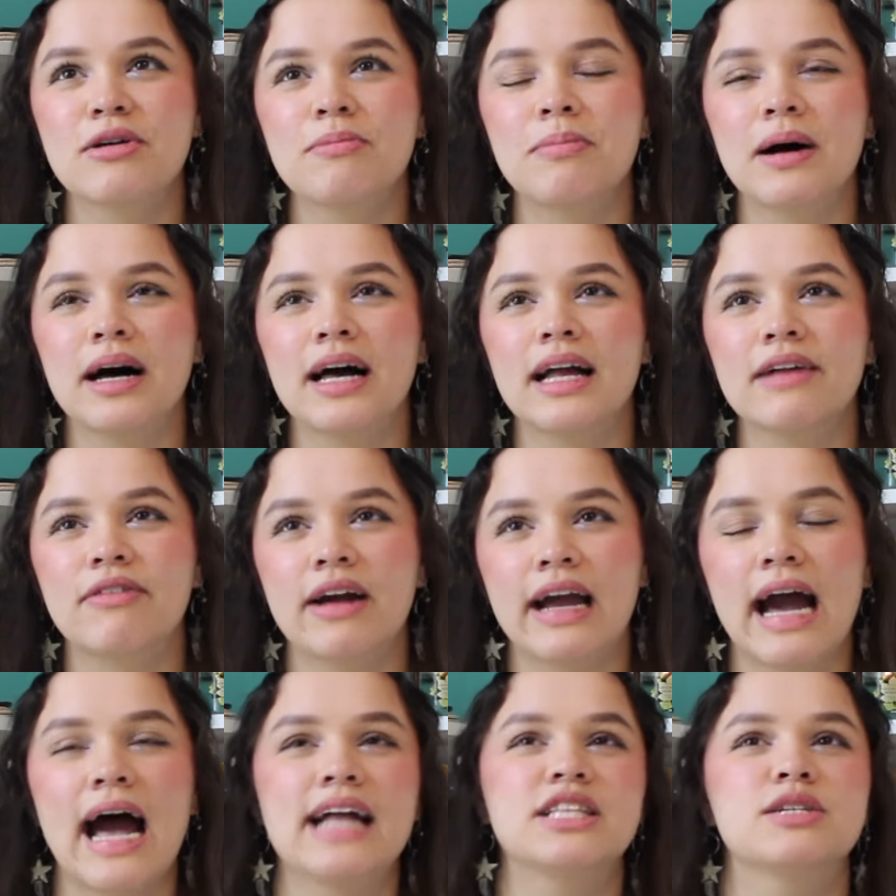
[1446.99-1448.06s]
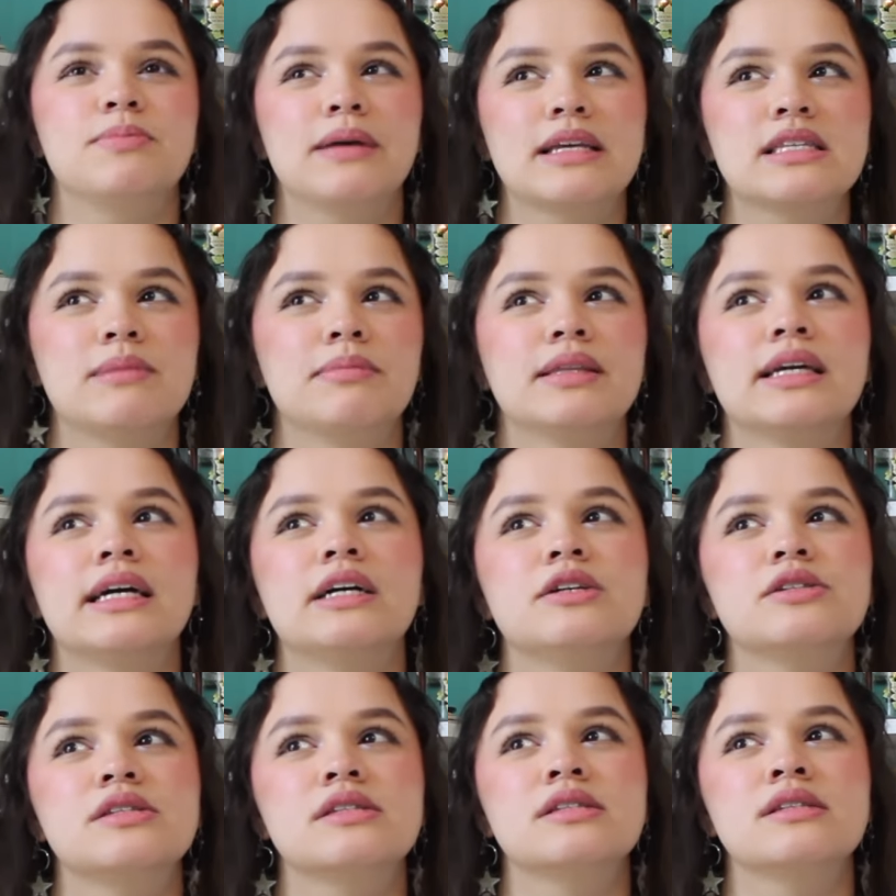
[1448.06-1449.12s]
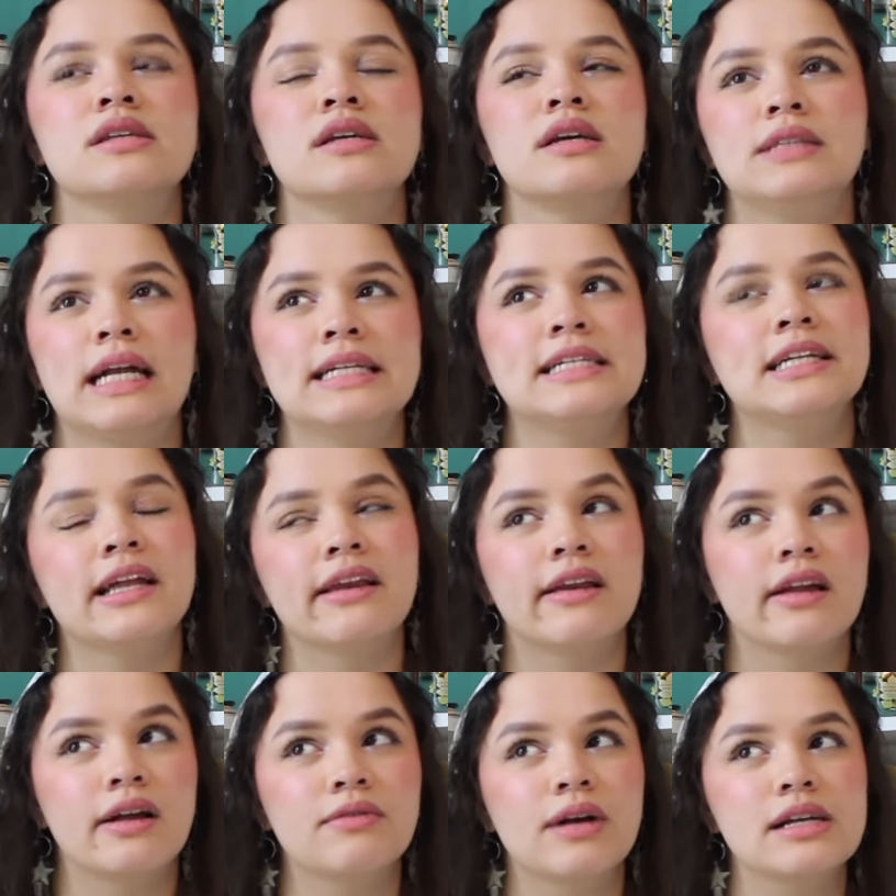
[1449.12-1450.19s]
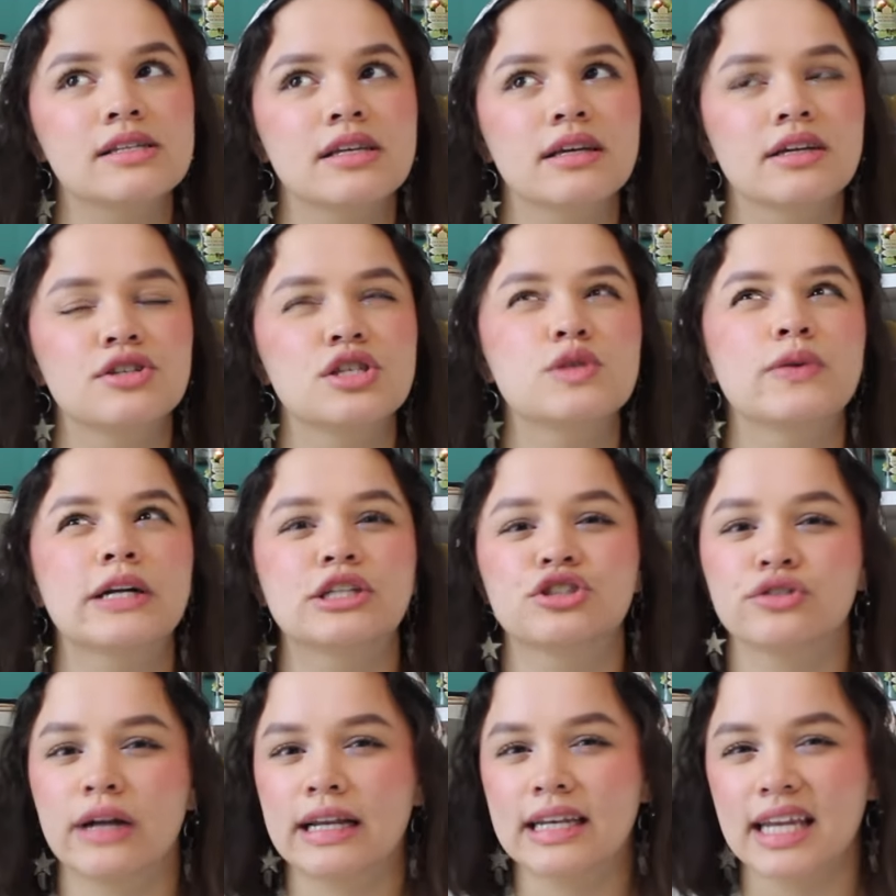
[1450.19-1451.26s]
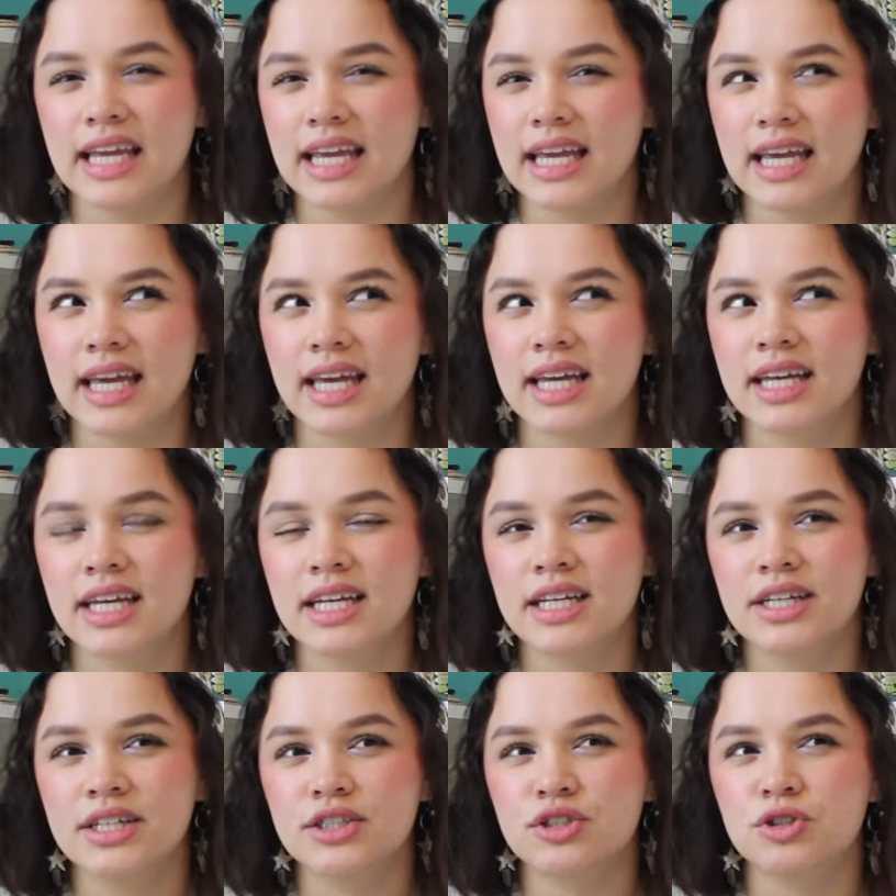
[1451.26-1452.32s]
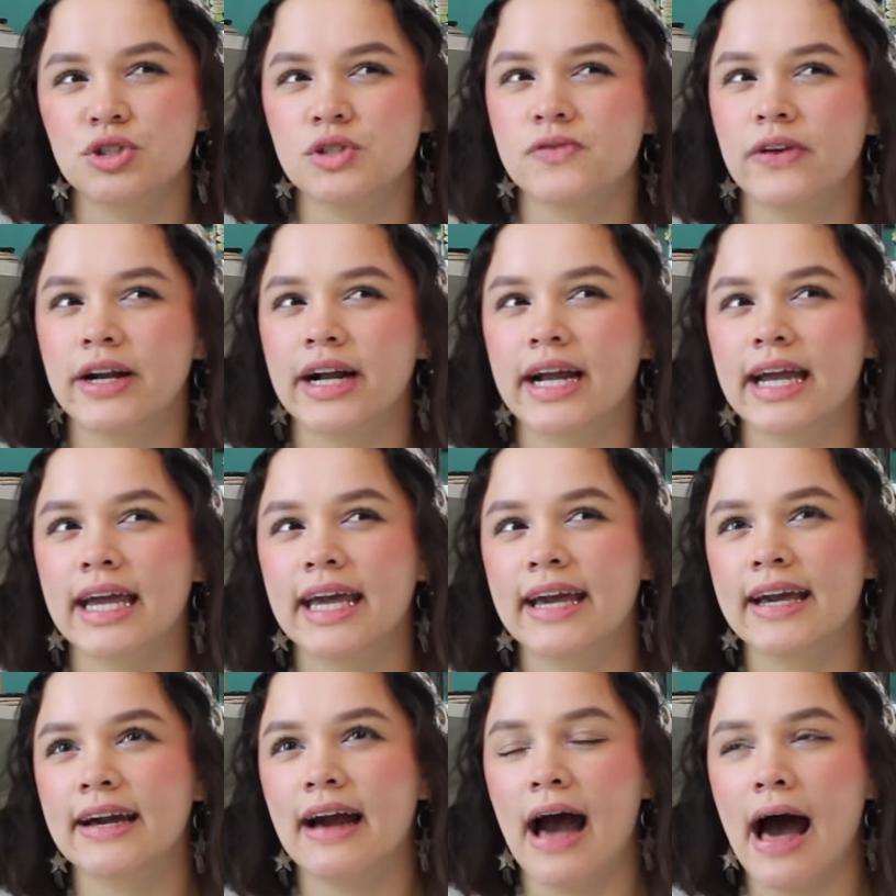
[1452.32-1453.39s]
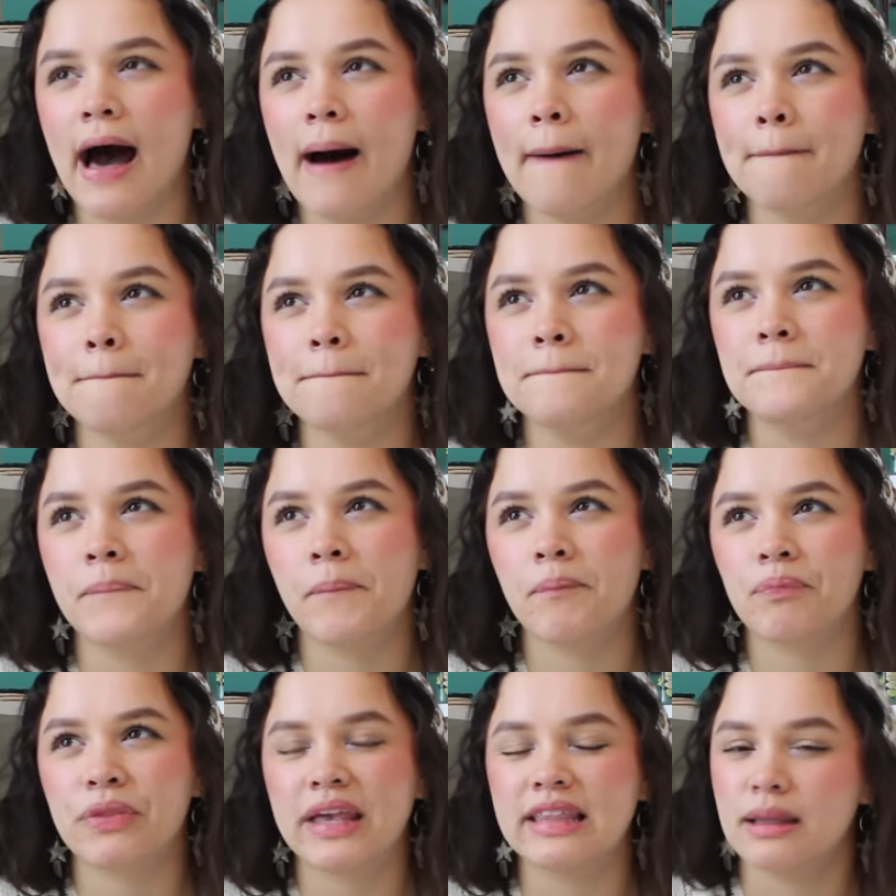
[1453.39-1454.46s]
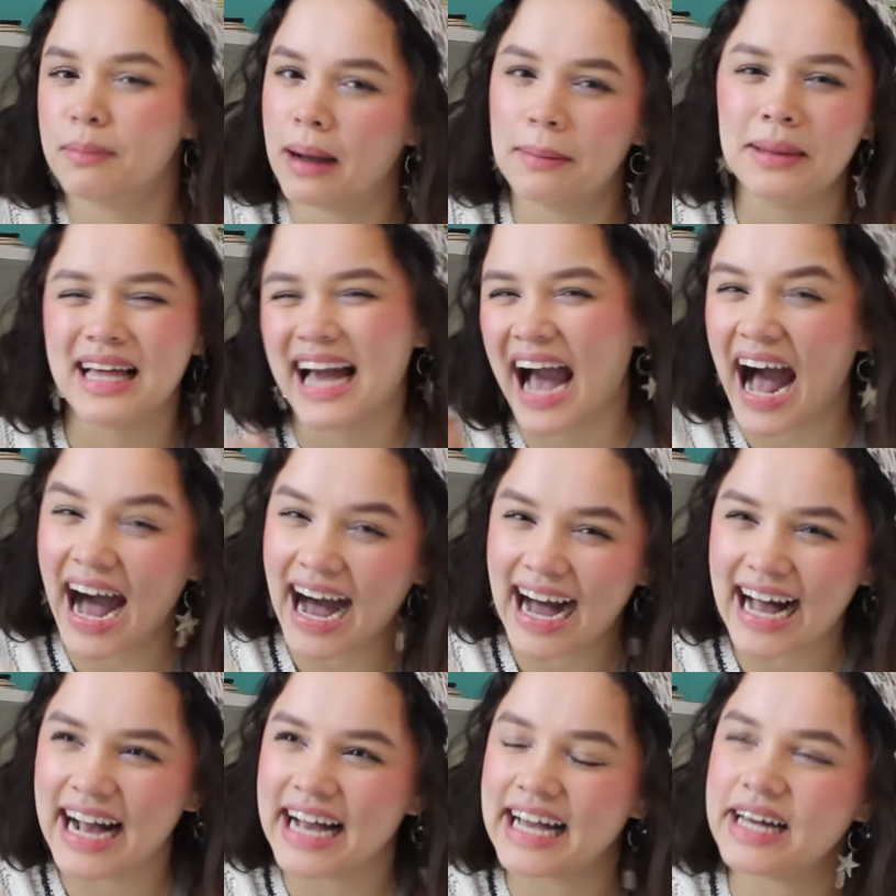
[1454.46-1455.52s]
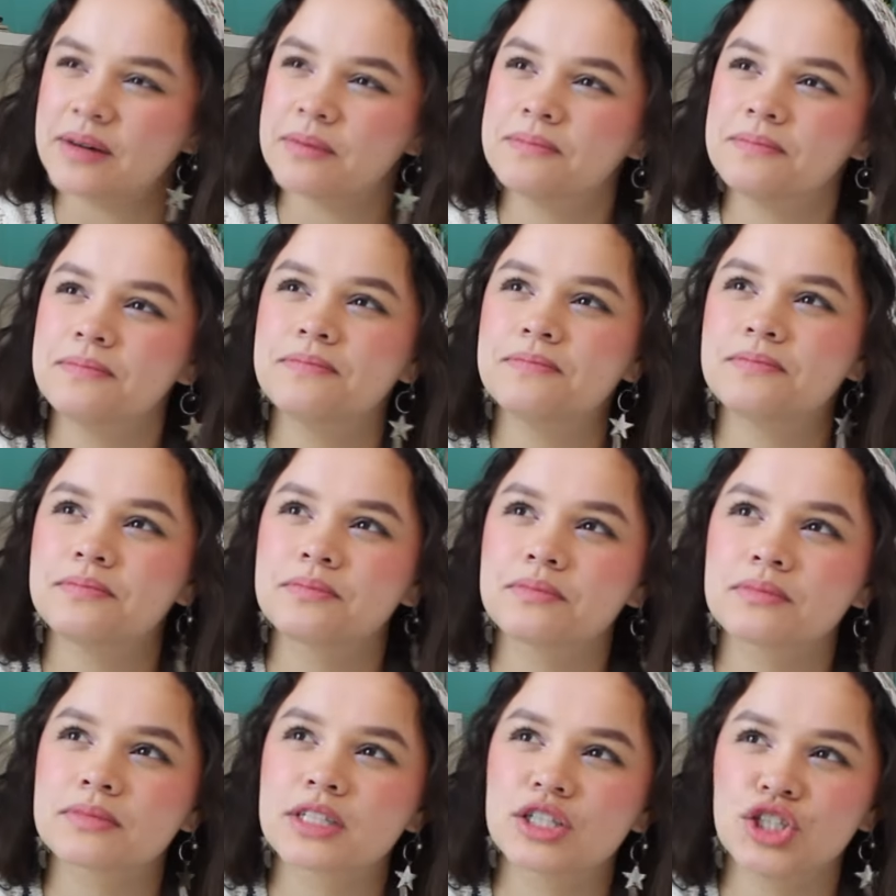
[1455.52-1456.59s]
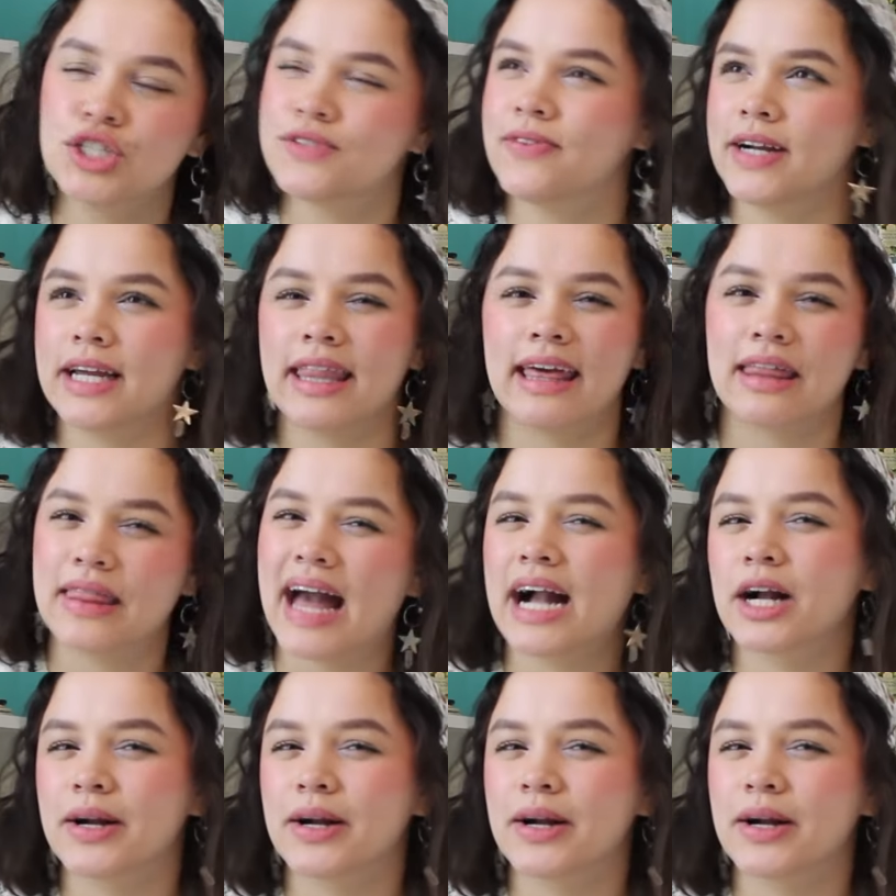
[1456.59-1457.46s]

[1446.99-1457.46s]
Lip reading: But if I had to pick something else, 1989 rising, because she's very trendy. She's very in the public eye. She's very like that